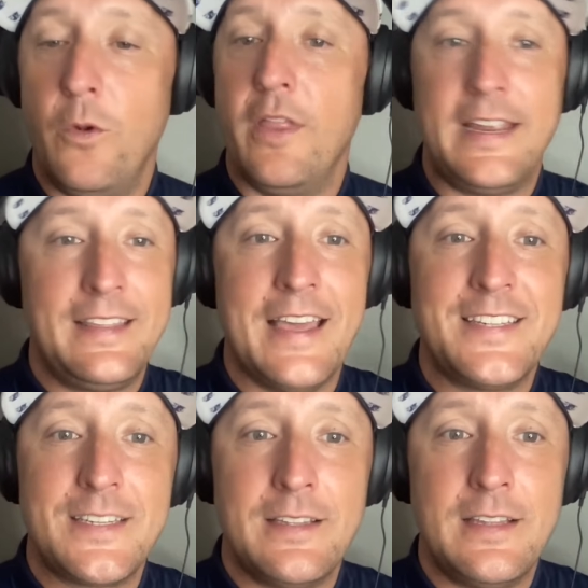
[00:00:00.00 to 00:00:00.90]
Well,
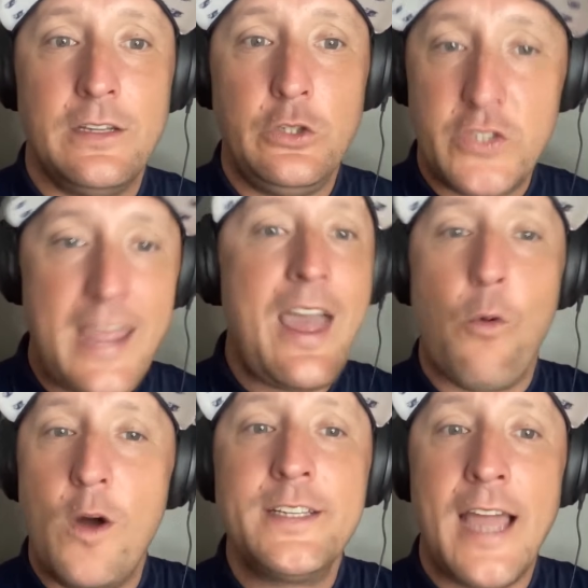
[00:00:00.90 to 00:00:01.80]
you say that
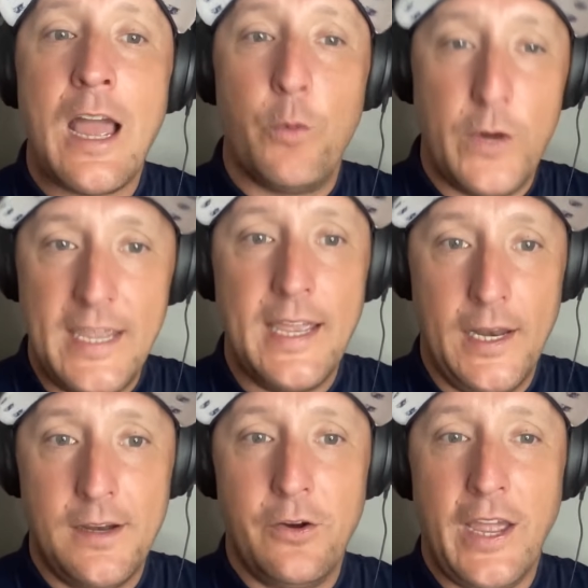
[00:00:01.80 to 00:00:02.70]
one time, we get
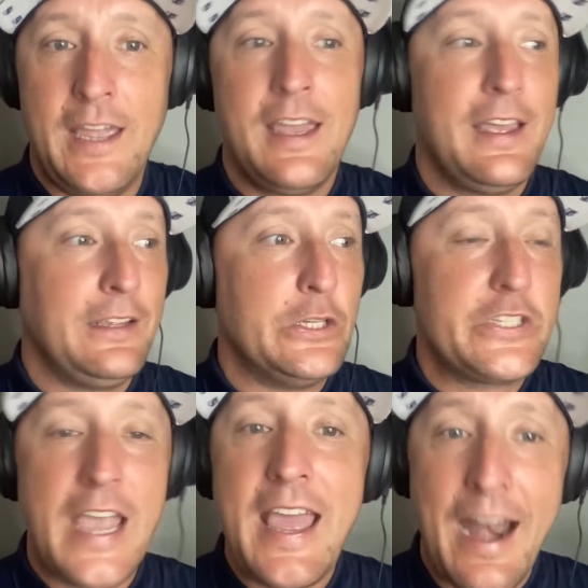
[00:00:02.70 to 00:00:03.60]
it, okay? You
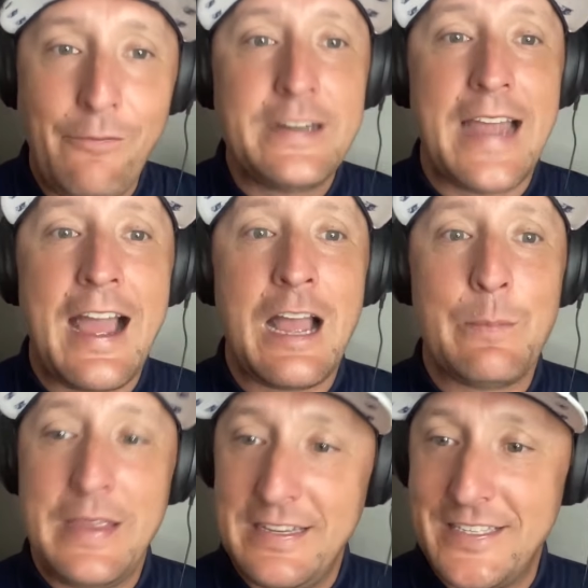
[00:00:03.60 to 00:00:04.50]
say it every
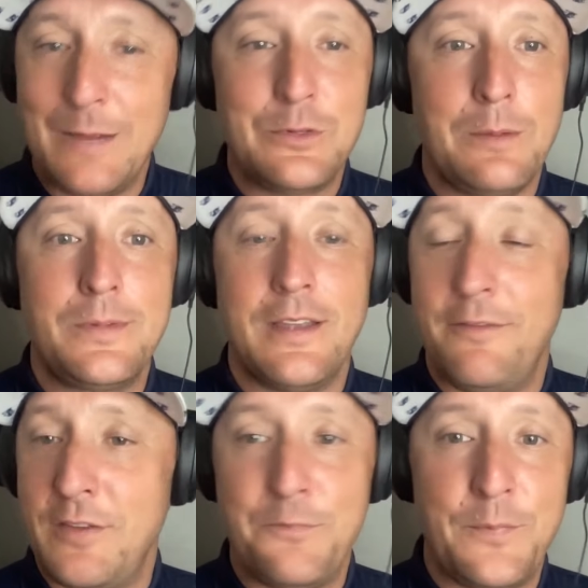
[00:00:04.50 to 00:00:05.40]
time he steps up
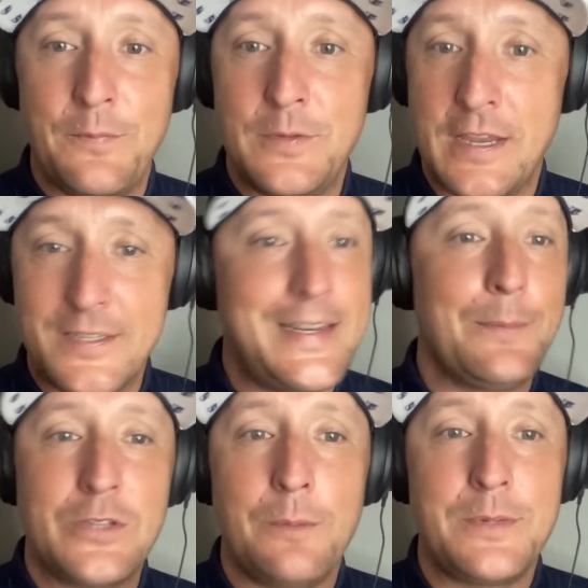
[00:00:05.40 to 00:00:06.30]
to
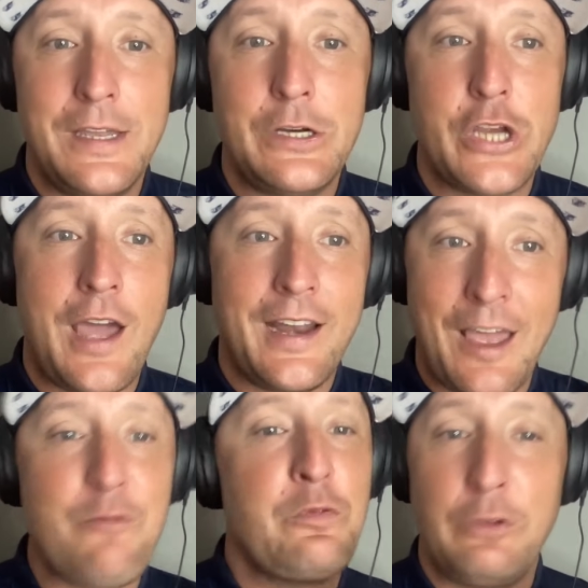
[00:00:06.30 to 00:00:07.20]
steps up to hit a shot, it
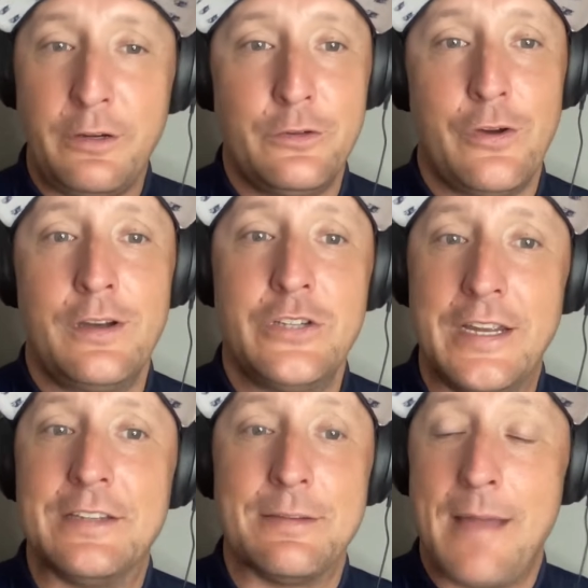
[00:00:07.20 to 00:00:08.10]
kind of feels like you're trying to
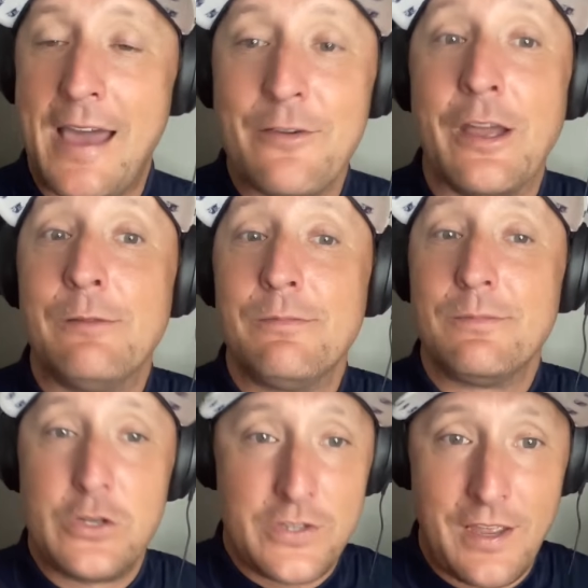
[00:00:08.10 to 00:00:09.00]
jinx him. I don't know.
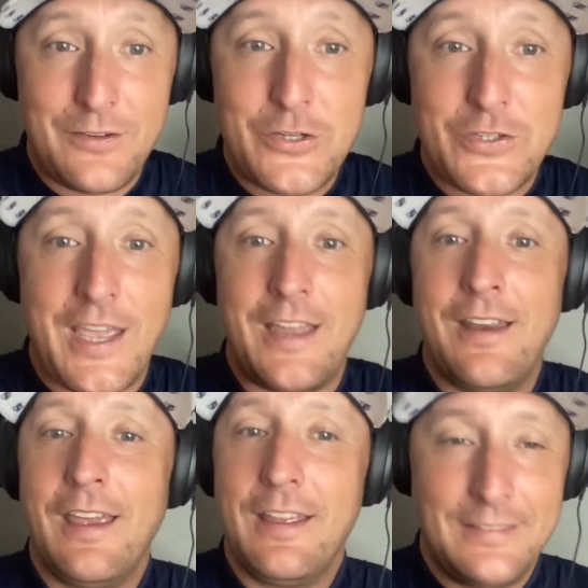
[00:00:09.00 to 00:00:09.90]
Just saying
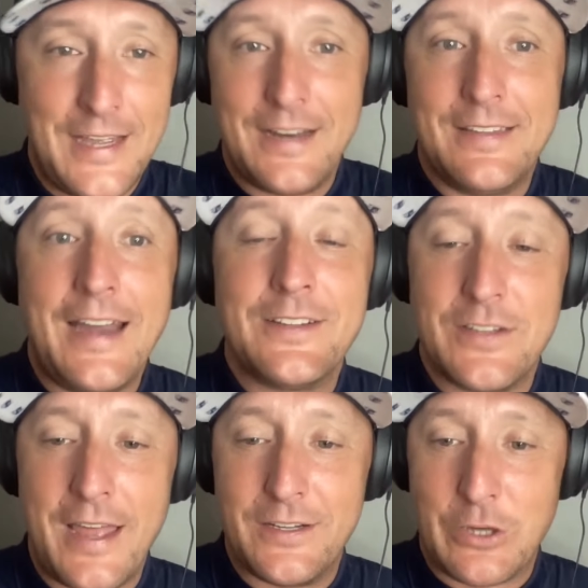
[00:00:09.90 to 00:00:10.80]
that
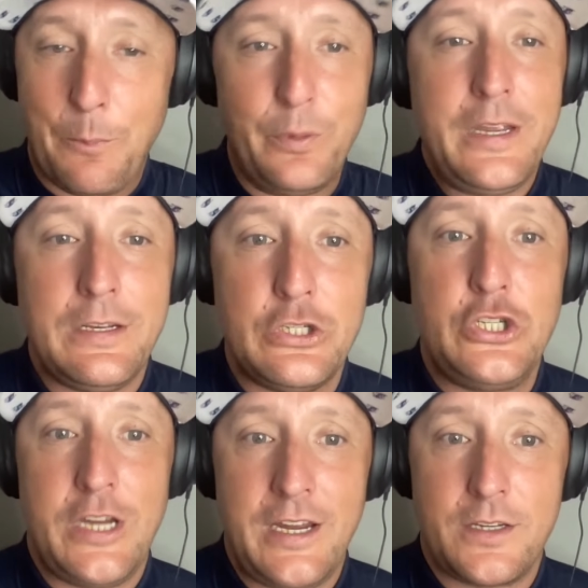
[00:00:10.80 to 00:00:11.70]
is complete
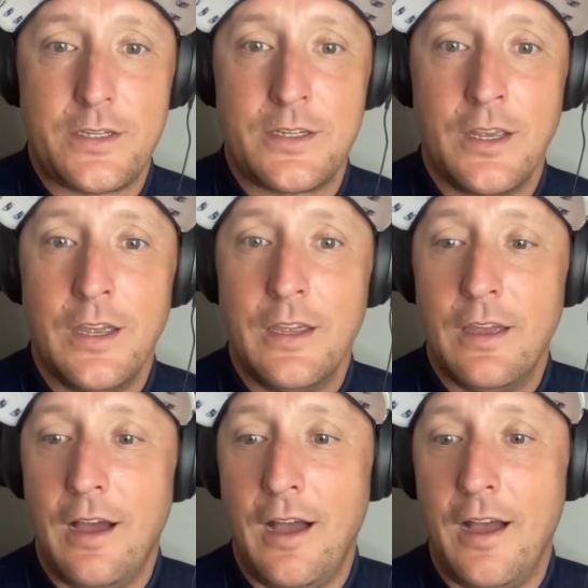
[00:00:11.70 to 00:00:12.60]
jinx
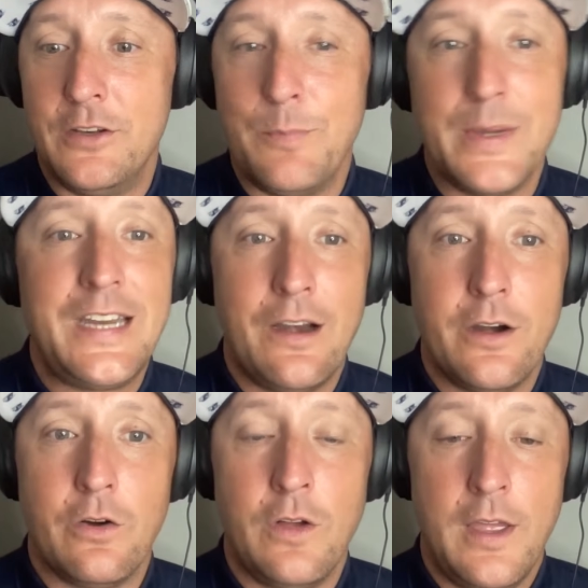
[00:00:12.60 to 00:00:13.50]

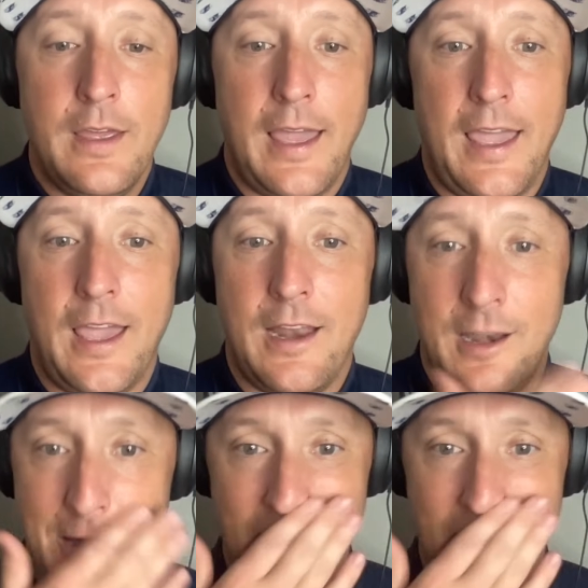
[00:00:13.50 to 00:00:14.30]
material, and